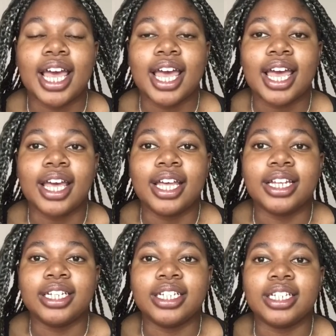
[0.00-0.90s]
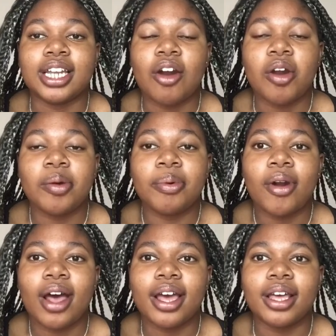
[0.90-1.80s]
and around
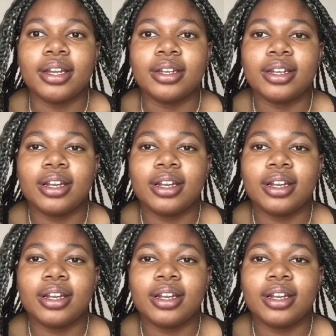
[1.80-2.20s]
Pride